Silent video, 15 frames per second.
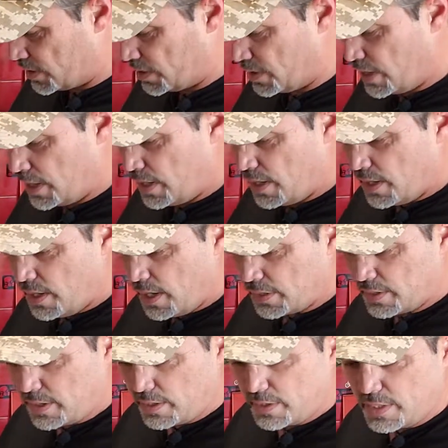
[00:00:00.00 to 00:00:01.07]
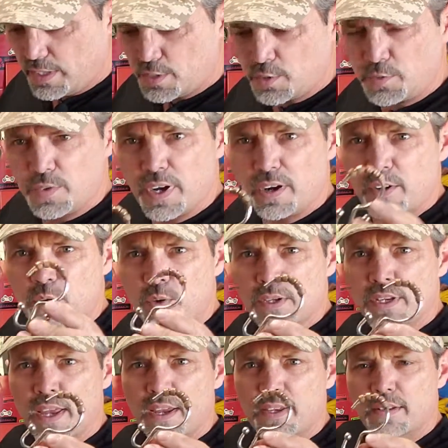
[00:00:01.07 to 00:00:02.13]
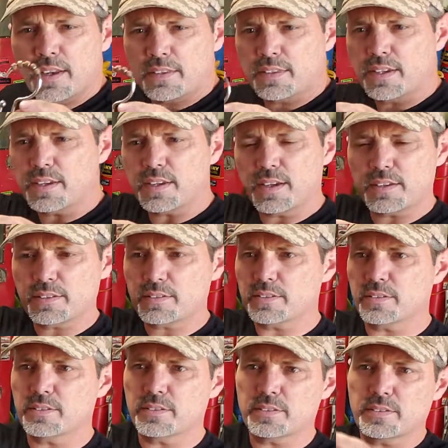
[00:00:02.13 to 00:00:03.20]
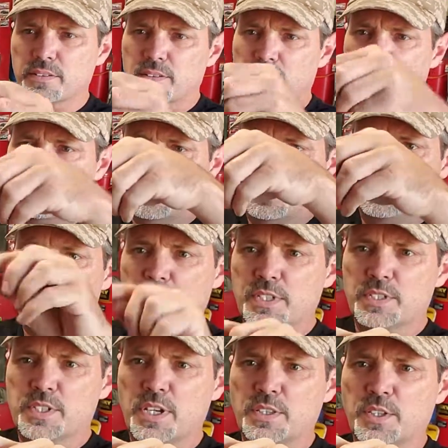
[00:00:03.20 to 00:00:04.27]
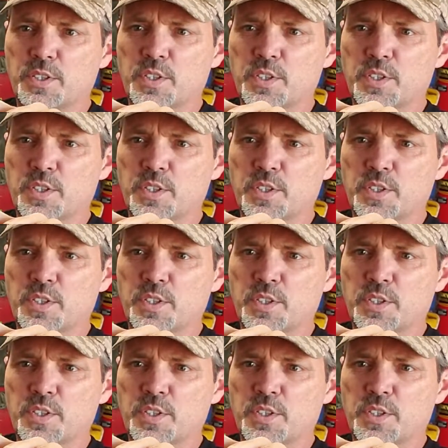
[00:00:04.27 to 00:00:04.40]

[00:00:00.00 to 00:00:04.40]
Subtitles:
And I thought these are very ornate. I think if I just cut the